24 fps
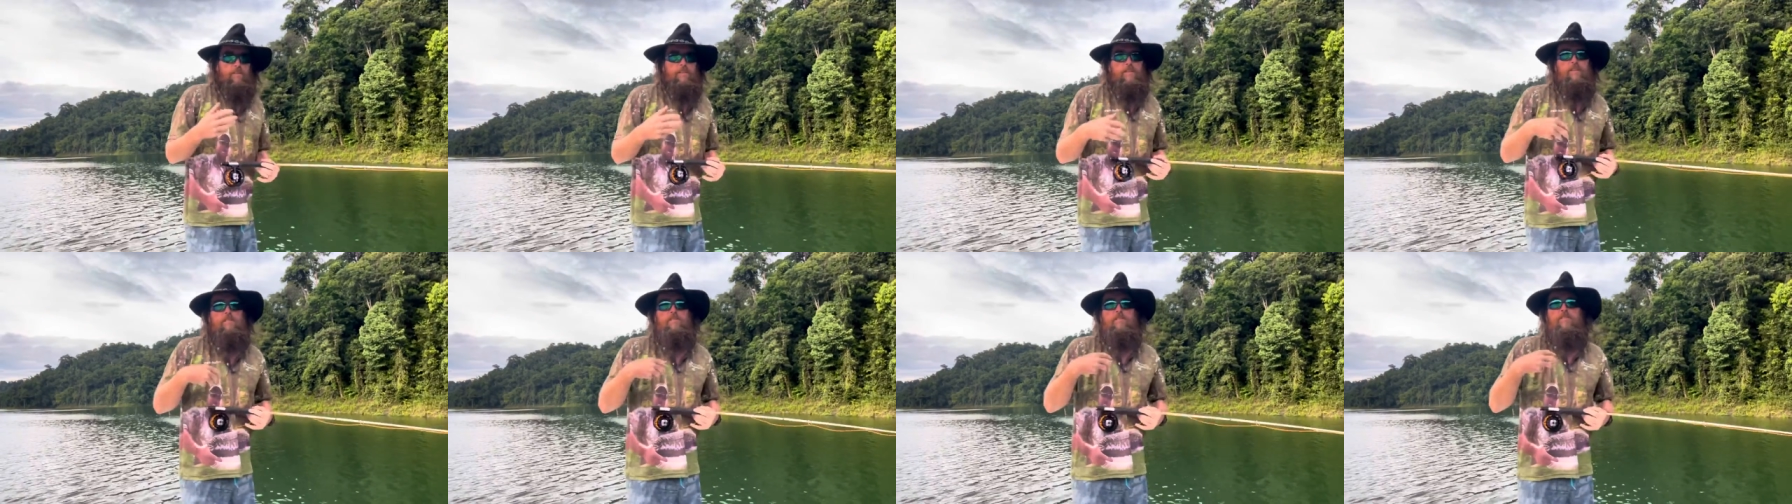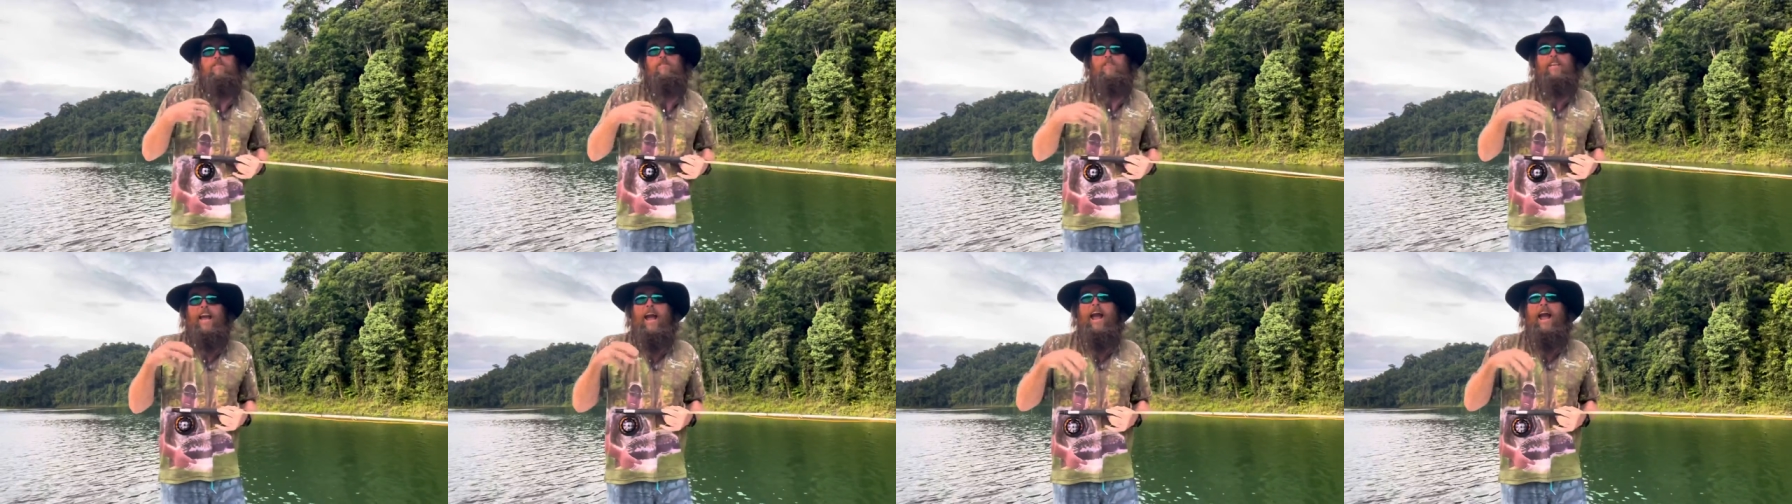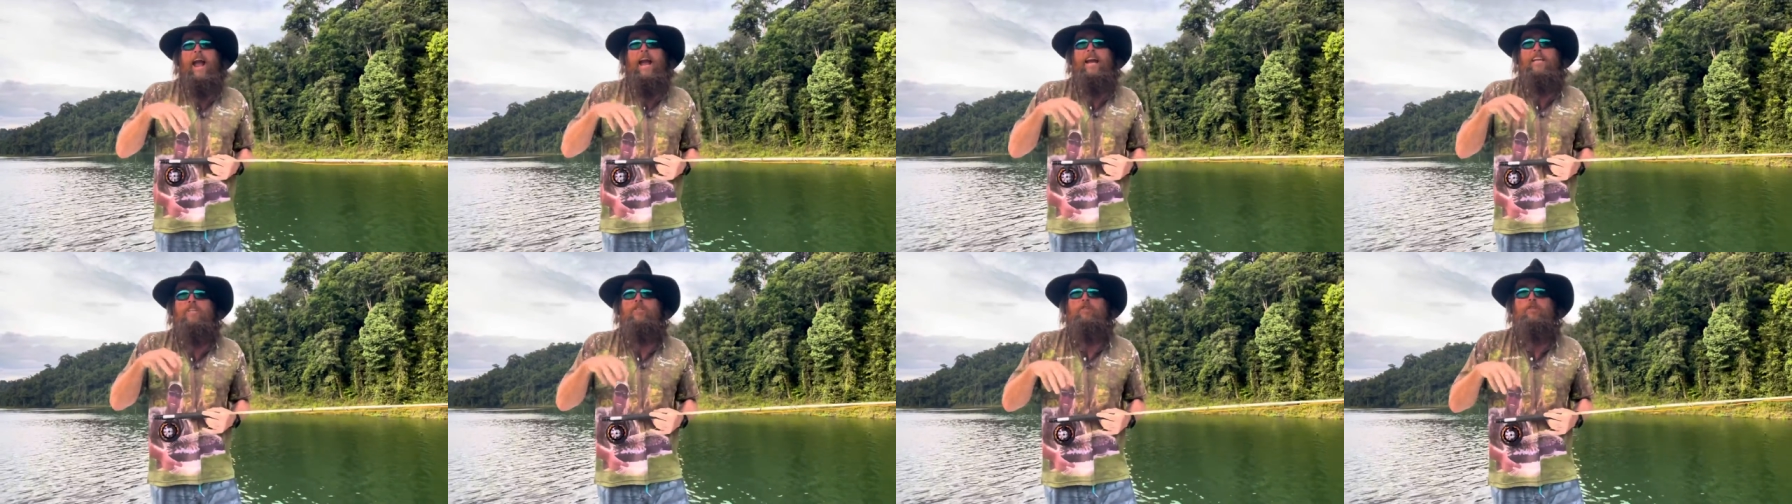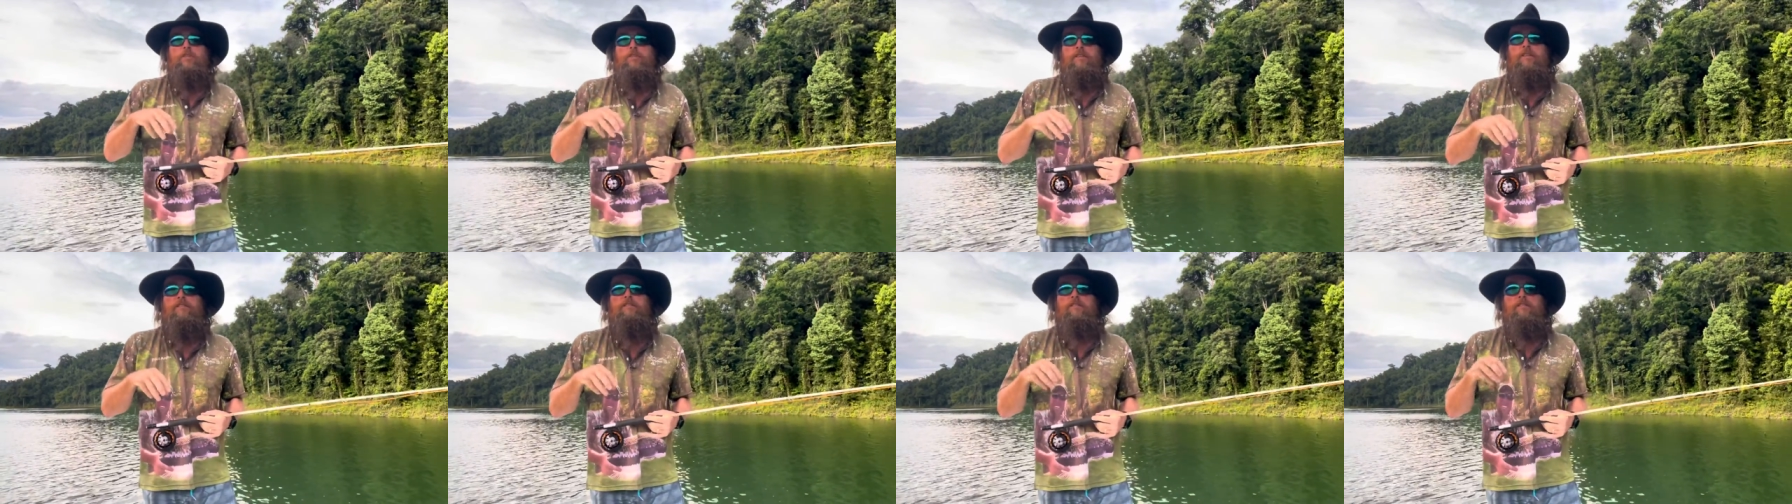this is the
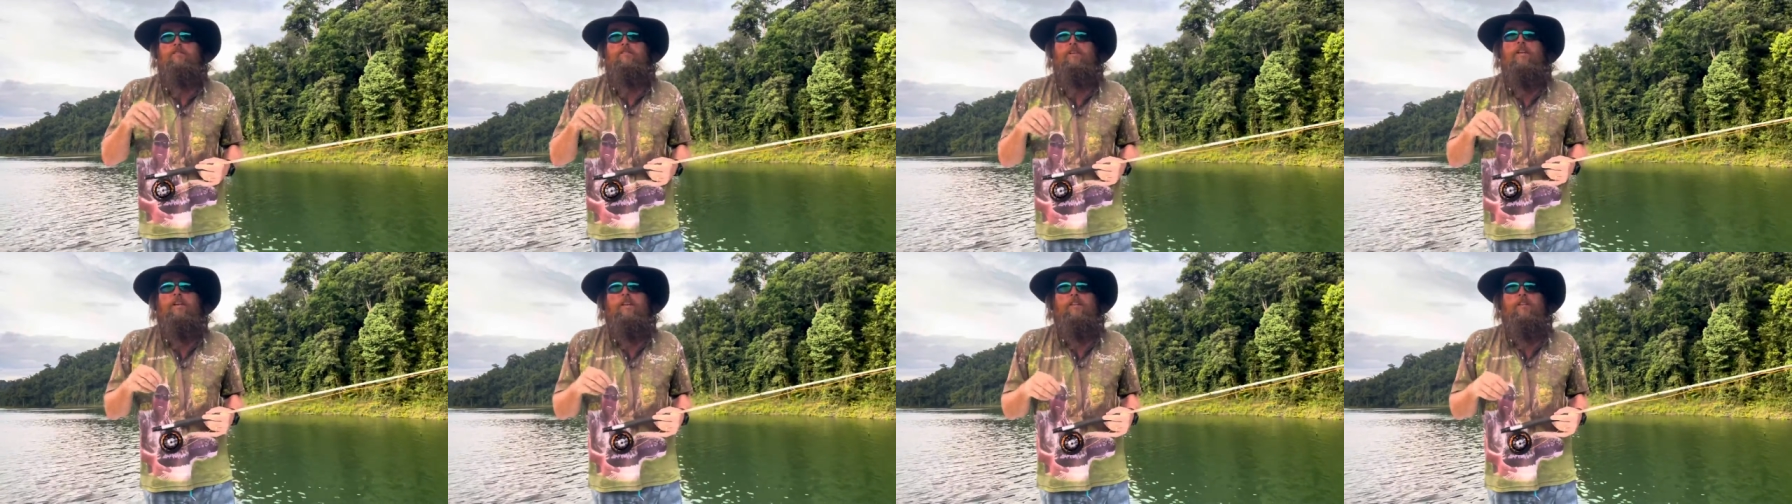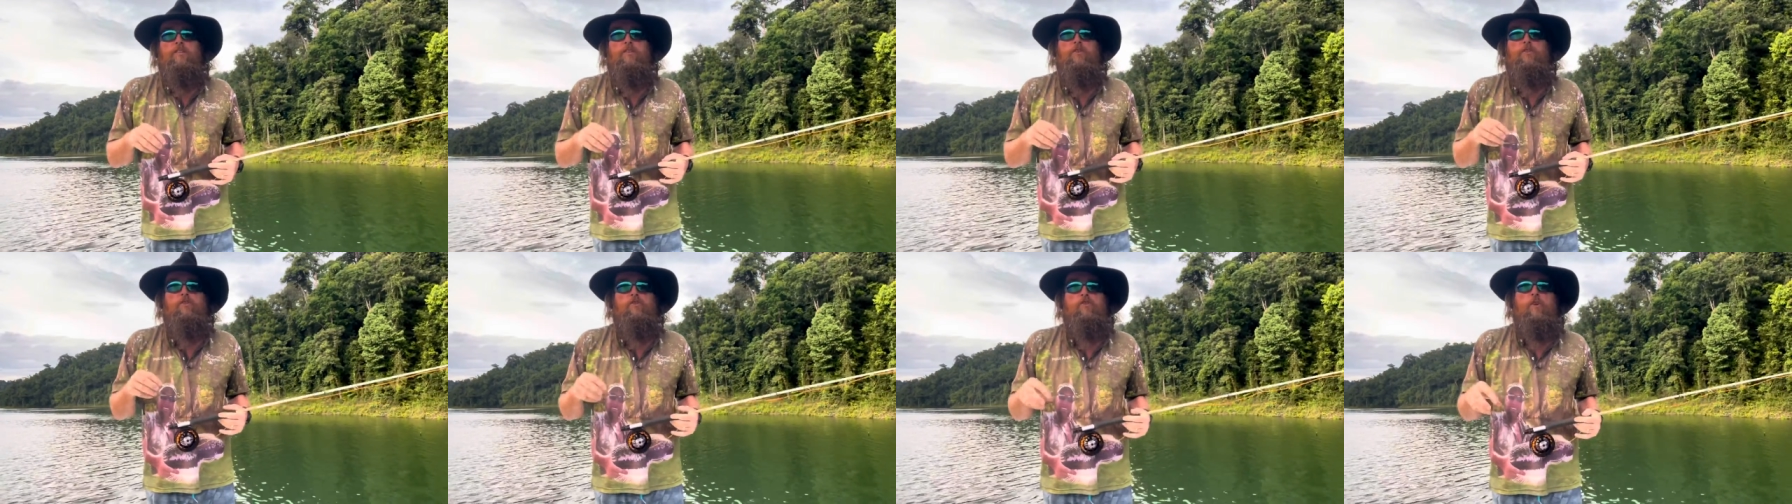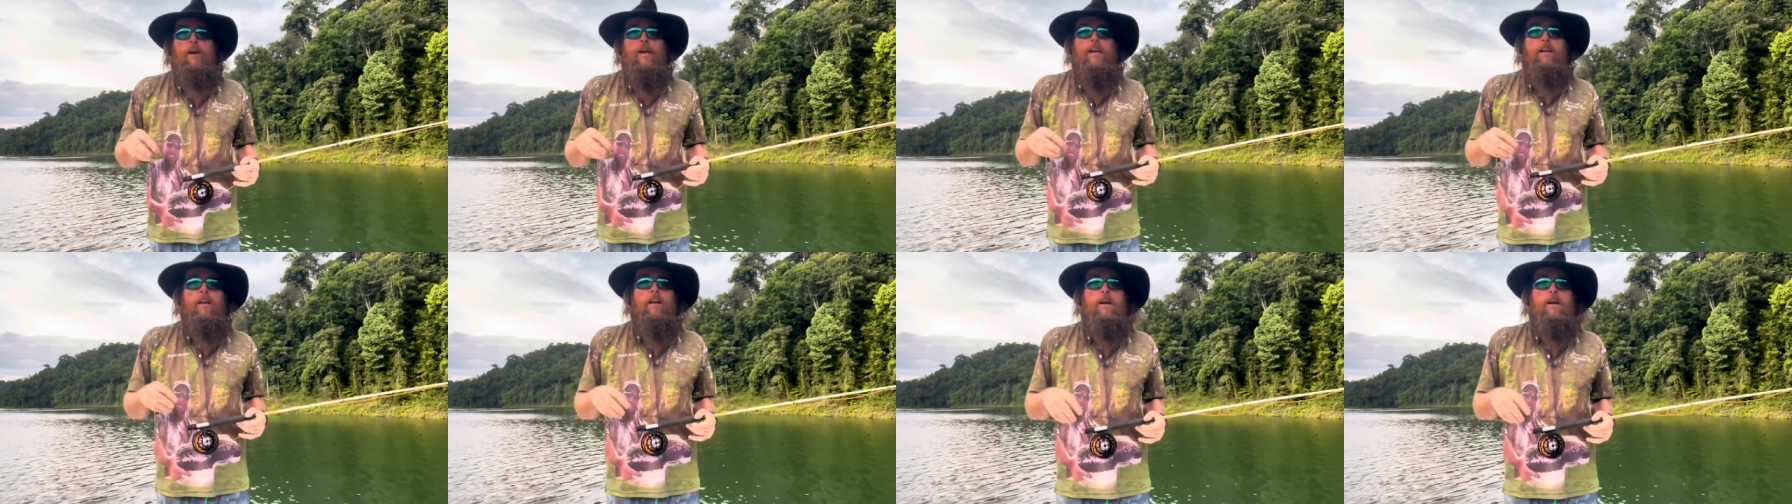action. This is the straight